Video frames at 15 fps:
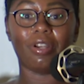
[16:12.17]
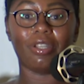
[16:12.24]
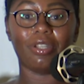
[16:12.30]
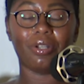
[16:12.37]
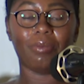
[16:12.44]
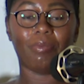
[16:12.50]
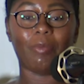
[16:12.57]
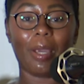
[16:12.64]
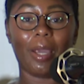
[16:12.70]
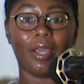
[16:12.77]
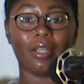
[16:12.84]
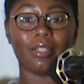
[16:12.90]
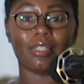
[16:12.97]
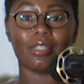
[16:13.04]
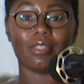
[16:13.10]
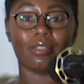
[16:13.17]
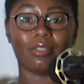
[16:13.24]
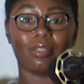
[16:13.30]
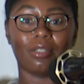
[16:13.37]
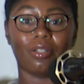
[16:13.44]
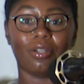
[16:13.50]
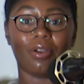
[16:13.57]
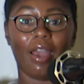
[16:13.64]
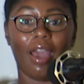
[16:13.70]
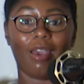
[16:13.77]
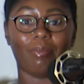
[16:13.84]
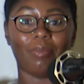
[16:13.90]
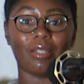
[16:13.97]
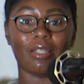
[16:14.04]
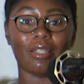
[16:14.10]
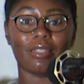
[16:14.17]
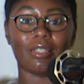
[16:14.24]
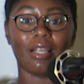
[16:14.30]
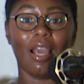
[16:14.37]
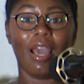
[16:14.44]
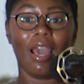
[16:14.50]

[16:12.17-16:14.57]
You're paying attention to your happiness